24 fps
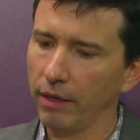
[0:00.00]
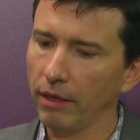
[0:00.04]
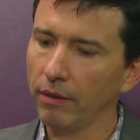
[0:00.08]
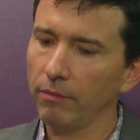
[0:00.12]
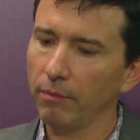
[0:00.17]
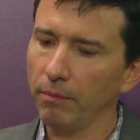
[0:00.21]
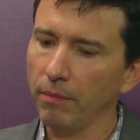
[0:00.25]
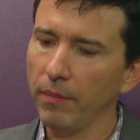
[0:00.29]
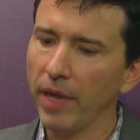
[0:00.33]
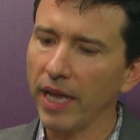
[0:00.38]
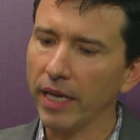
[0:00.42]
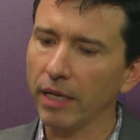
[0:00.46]

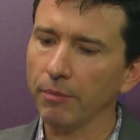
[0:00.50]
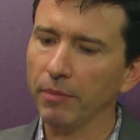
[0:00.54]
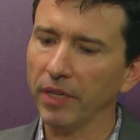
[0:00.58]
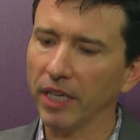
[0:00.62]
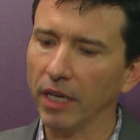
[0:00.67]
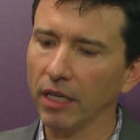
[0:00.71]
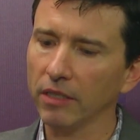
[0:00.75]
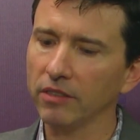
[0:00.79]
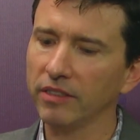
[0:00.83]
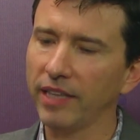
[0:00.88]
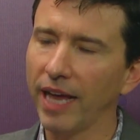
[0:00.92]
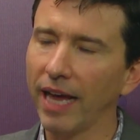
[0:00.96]

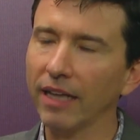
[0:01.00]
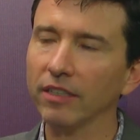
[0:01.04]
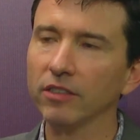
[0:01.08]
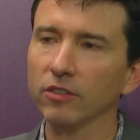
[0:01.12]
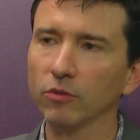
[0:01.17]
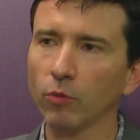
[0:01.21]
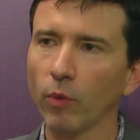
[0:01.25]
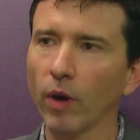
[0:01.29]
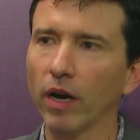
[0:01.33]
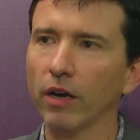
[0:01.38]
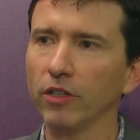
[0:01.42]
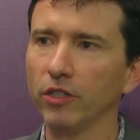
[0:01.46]
because
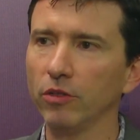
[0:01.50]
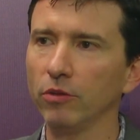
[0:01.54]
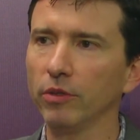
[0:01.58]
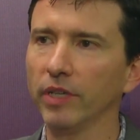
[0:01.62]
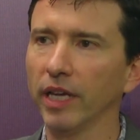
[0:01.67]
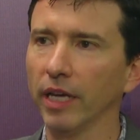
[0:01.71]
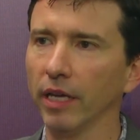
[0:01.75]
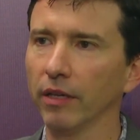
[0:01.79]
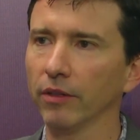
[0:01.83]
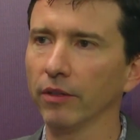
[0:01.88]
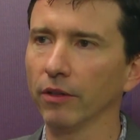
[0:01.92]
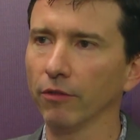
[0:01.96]
that's where you
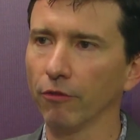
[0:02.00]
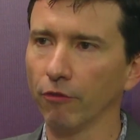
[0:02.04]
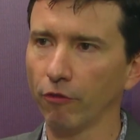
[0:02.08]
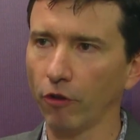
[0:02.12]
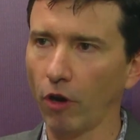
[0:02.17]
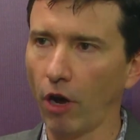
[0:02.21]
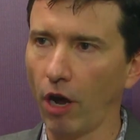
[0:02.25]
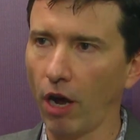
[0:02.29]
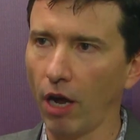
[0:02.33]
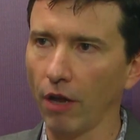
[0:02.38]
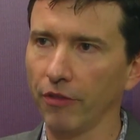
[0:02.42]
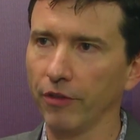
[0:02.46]
get the
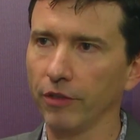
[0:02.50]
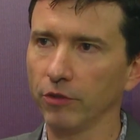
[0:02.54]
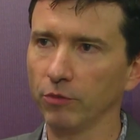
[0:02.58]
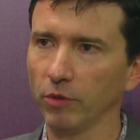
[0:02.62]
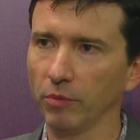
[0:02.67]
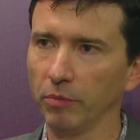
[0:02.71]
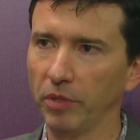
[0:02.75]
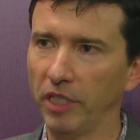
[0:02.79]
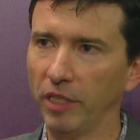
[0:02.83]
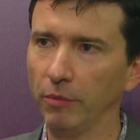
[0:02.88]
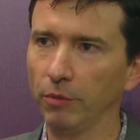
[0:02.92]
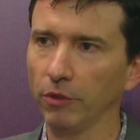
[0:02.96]
froth, is
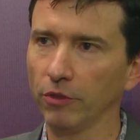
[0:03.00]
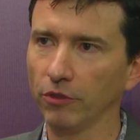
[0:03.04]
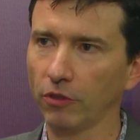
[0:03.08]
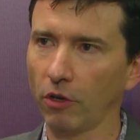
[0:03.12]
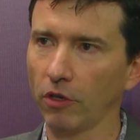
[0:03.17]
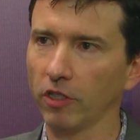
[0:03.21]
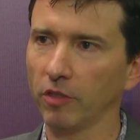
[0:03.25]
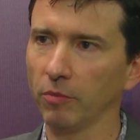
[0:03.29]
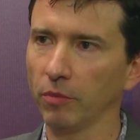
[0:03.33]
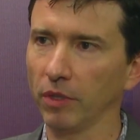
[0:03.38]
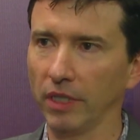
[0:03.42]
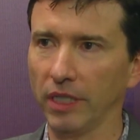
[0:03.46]
when people
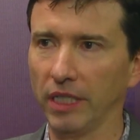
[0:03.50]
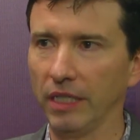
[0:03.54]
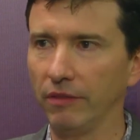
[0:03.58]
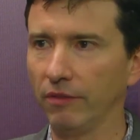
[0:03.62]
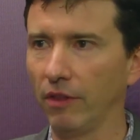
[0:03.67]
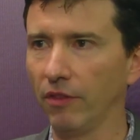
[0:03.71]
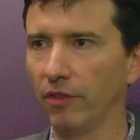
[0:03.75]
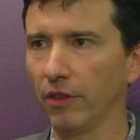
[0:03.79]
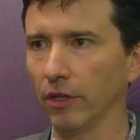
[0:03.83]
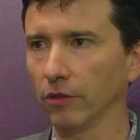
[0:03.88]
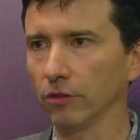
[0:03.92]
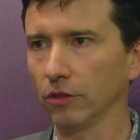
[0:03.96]
start to believe
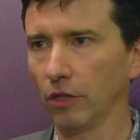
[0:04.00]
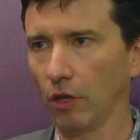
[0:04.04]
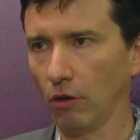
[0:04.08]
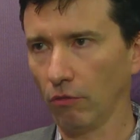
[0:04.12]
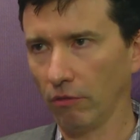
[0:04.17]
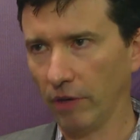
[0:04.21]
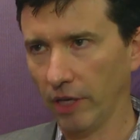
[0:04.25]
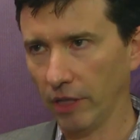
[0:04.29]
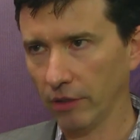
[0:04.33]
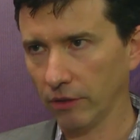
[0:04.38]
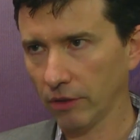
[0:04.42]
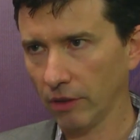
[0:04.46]
that there's no
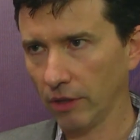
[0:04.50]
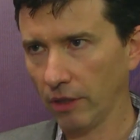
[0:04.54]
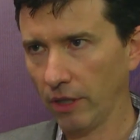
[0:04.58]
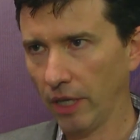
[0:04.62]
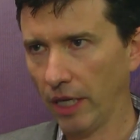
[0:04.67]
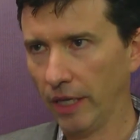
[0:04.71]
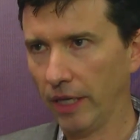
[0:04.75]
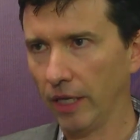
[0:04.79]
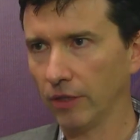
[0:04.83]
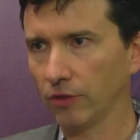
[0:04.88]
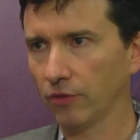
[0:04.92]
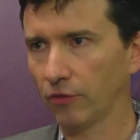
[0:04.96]
risk
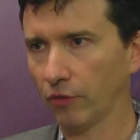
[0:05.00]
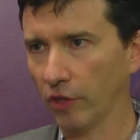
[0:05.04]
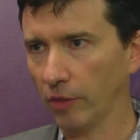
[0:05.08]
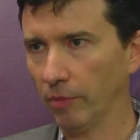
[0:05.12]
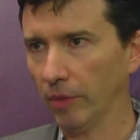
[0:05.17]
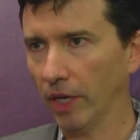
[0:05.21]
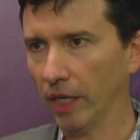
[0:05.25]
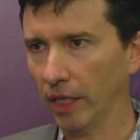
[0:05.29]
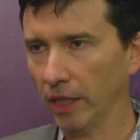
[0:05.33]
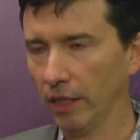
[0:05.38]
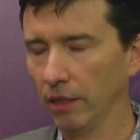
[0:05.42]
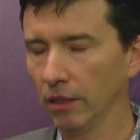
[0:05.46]
and it's free
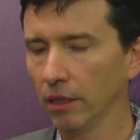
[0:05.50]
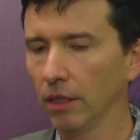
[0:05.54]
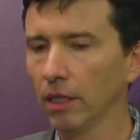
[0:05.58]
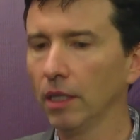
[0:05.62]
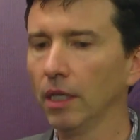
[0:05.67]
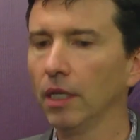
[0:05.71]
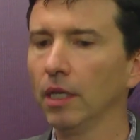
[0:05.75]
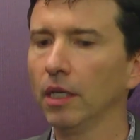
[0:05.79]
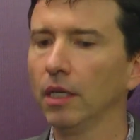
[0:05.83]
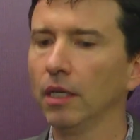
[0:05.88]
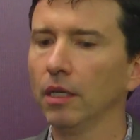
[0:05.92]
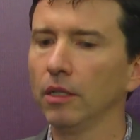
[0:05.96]
money.
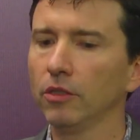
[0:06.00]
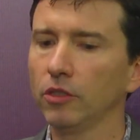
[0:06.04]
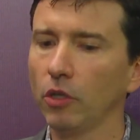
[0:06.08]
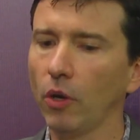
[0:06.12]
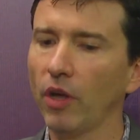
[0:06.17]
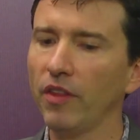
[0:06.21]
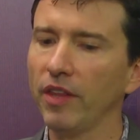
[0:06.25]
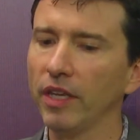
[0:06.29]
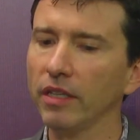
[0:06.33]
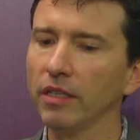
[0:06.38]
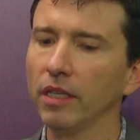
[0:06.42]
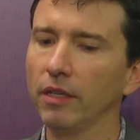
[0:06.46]
So
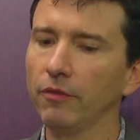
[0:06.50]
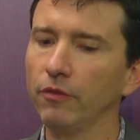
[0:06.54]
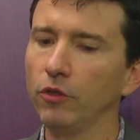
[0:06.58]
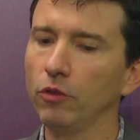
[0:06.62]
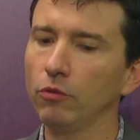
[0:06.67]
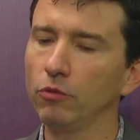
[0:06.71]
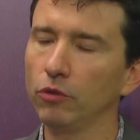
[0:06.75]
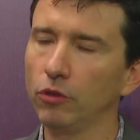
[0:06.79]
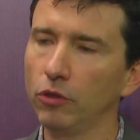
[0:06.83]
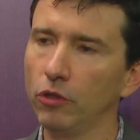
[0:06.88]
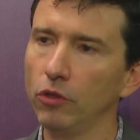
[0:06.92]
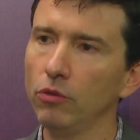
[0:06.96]
I think that if
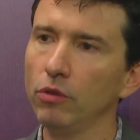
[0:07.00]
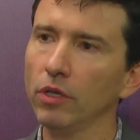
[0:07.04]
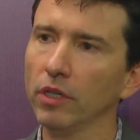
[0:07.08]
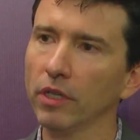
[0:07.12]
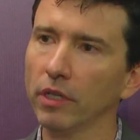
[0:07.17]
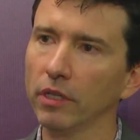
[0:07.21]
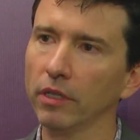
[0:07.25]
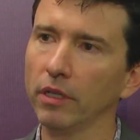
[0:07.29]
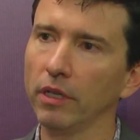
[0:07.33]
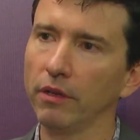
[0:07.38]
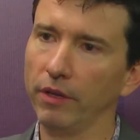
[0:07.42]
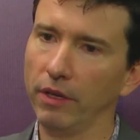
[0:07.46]
you do
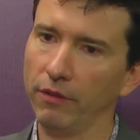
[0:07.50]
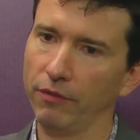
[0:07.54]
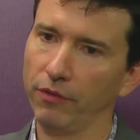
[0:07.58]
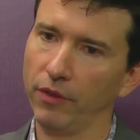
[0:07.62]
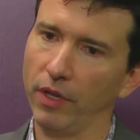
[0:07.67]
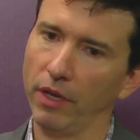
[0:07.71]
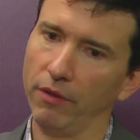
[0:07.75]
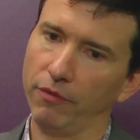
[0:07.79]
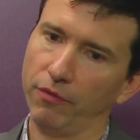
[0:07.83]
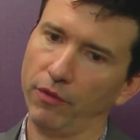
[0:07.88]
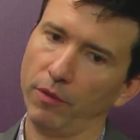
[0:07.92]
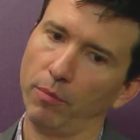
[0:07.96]

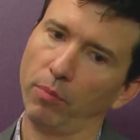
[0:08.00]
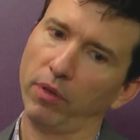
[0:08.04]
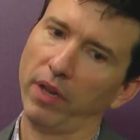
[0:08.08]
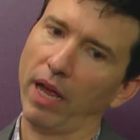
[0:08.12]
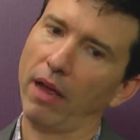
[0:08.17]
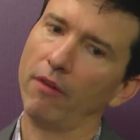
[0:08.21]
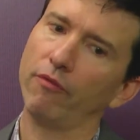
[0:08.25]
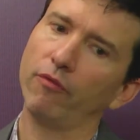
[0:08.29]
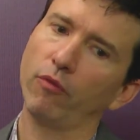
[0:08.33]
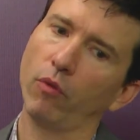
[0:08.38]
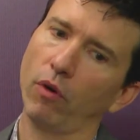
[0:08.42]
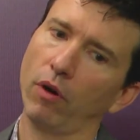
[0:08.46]
if the
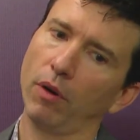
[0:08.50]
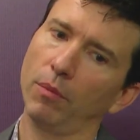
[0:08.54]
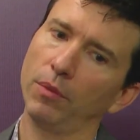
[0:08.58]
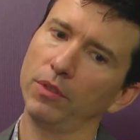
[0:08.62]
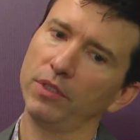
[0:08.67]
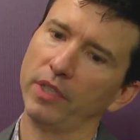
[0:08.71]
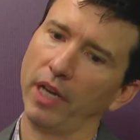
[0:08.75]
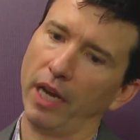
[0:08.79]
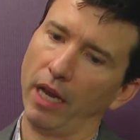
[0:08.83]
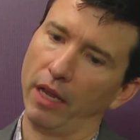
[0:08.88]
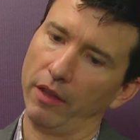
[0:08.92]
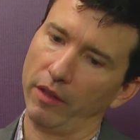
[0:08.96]

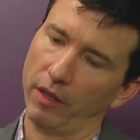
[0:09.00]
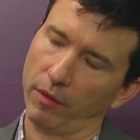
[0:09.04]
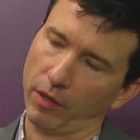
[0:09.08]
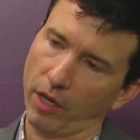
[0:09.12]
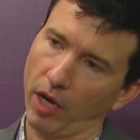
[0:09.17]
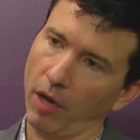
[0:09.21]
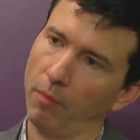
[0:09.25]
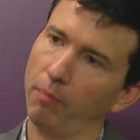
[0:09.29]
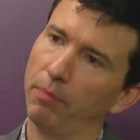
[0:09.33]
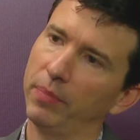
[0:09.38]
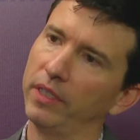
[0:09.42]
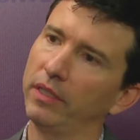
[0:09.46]
platforms and the
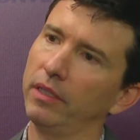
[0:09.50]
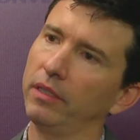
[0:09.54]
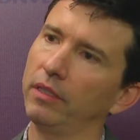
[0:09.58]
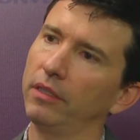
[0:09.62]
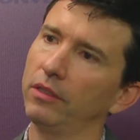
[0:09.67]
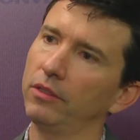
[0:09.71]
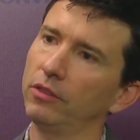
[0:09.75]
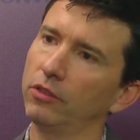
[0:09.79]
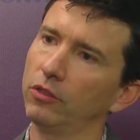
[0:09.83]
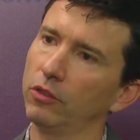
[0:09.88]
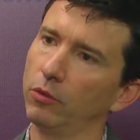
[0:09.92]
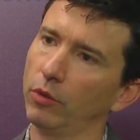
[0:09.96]

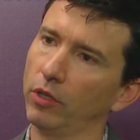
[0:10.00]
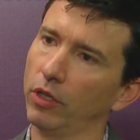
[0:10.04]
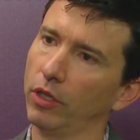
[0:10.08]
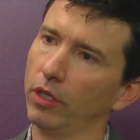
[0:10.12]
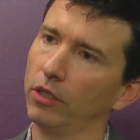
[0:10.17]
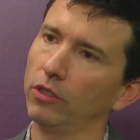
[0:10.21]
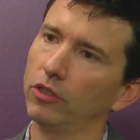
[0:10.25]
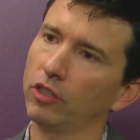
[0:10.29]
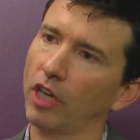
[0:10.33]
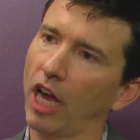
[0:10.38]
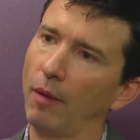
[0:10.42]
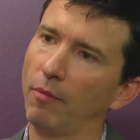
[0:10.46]
companies do a
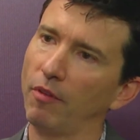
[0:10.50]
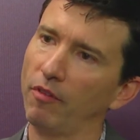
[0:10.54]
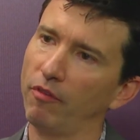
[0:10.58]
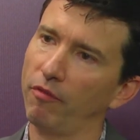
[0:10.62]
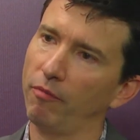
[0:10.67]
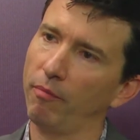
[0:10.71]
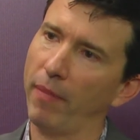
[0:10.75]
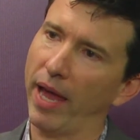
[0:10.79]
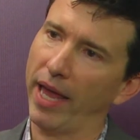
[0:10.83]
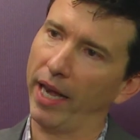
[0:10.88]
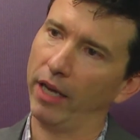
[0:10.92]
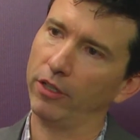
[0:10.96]
good job
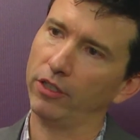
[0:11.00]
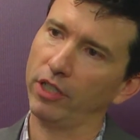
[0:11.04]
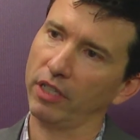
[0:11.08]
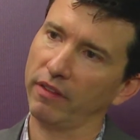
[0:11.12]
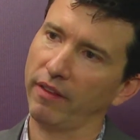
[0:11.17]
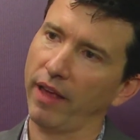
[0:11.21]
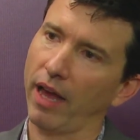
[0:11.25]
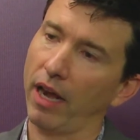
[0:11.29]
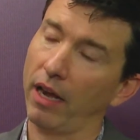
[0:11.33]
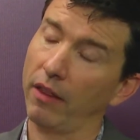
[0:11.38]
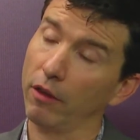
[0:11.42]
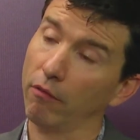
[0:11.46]
of managing
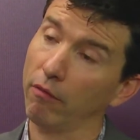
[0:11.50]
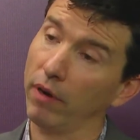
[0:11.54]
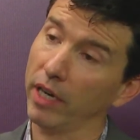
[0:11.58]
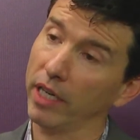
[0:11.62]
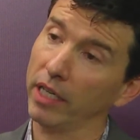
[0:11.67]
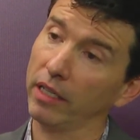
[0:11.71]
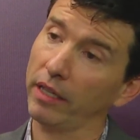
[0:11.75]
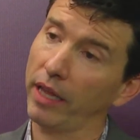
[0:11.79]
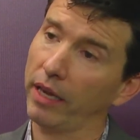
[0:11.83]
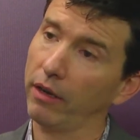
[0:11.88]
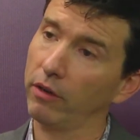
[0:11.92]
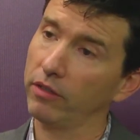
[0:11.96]
that, and the
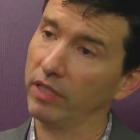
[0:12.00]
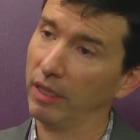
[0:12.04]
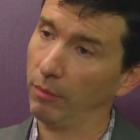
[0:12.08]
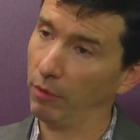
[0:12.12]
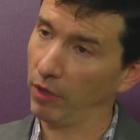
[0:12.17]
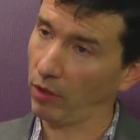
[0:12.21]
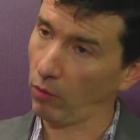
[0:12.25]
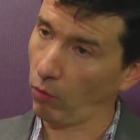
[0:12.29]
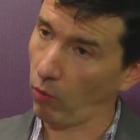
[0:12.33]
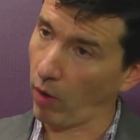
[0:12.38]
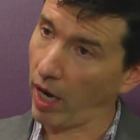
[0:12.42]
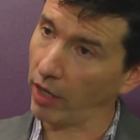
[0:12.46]
regulators
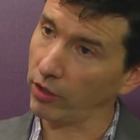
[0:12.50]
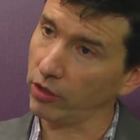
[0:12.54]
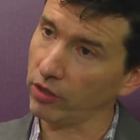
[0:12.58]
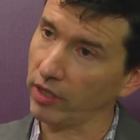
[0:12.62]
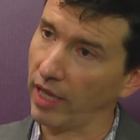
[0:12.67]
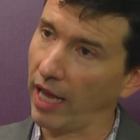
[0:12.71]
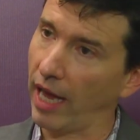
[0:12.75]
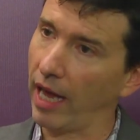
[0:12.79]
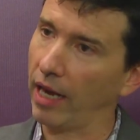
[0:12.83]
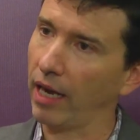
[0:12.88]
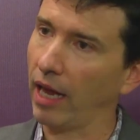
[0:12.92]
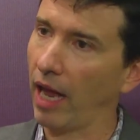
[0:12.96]
able to watch
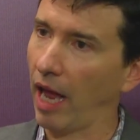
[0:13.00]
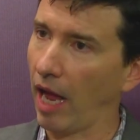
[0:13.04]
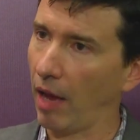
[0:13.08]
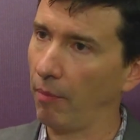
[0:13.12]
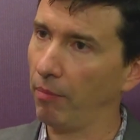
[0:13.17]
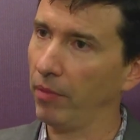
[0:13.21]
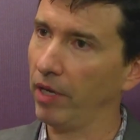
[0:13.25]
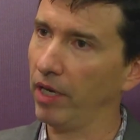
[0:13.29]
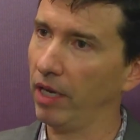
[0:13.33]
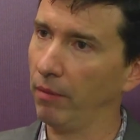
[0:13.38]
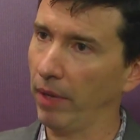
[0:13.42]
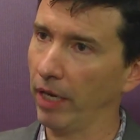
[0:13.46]
that
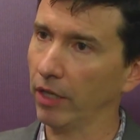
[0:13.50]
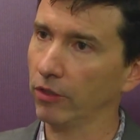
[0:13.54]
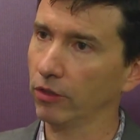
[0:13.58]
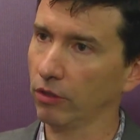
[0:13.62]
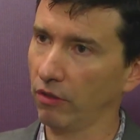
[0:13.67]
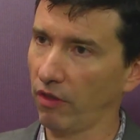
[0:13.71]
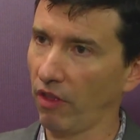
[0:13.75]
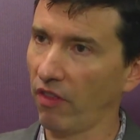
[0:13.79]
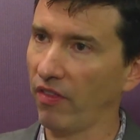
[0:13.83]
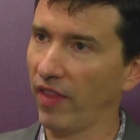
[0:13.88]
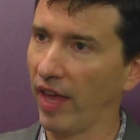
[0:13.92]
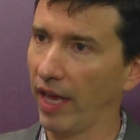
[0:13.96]
happen and make
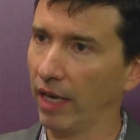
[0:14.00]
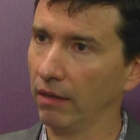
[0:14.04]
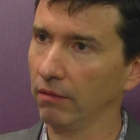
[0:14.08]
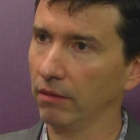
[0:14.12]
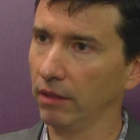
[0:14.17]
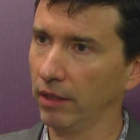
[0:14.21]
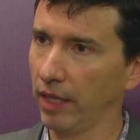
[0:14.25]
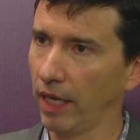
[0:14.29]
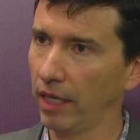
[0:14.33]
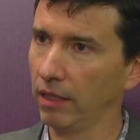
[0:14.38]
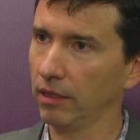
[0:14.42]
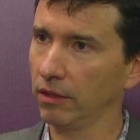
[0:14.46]
sure that
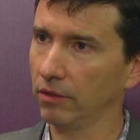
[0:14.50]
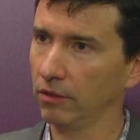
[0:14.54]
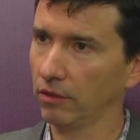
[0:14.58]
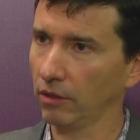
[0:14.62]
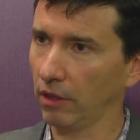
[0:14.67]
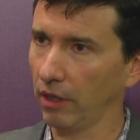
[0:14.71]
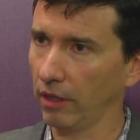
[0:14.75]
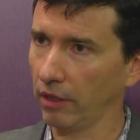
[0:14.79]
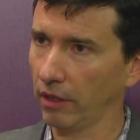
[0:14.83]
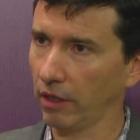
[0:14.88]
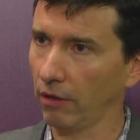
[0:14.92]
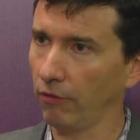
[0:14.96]
is
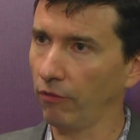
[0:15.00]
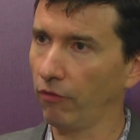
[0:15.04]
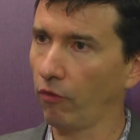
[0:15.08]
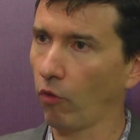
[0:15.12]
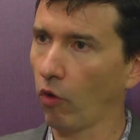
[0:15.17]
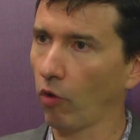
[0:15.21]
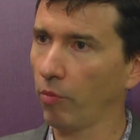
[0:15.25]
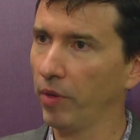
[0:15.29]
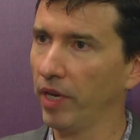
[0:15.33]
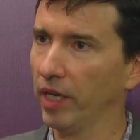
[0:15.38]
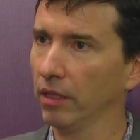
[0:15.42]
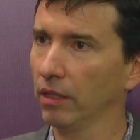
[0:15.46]

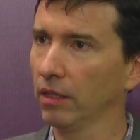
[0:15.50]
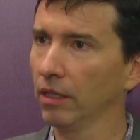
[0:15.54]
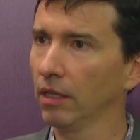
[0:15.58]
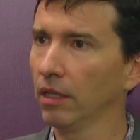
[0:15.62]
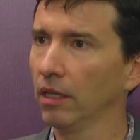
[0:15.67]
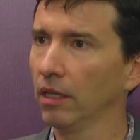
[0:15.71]
conforming,